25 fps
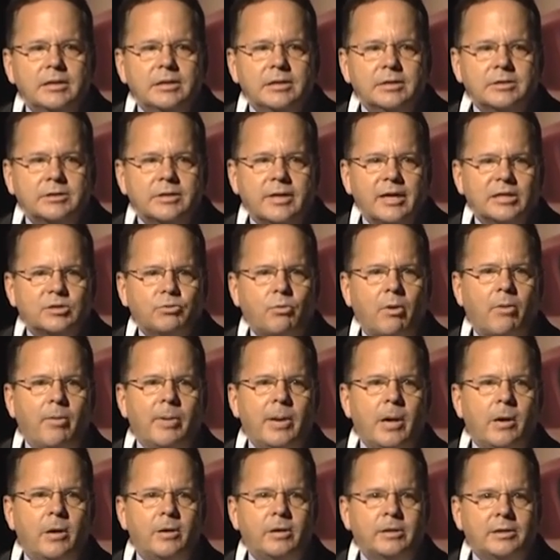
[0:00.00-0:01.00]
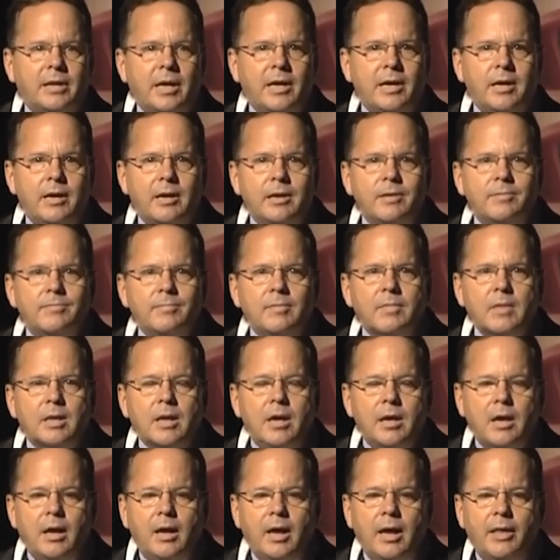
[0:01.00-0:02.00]
So that's where we are today,
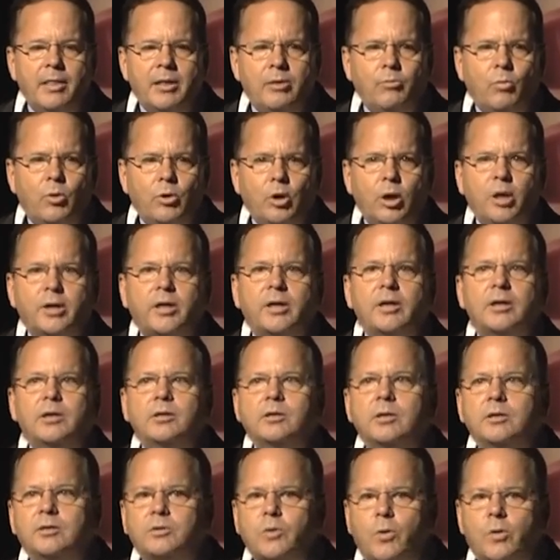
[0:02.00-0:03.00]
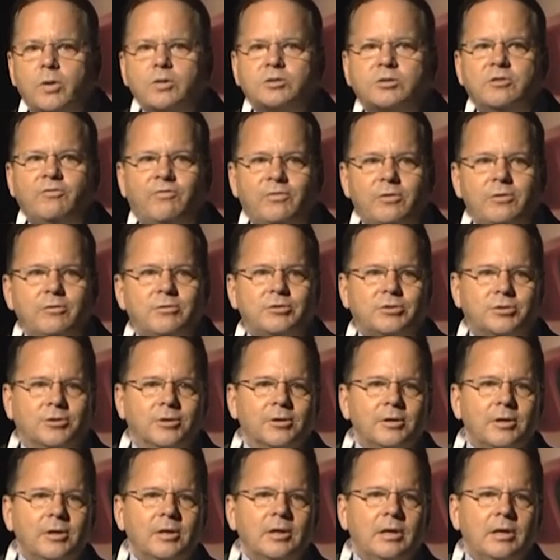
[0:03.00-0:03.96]
and then we're looking towards the future,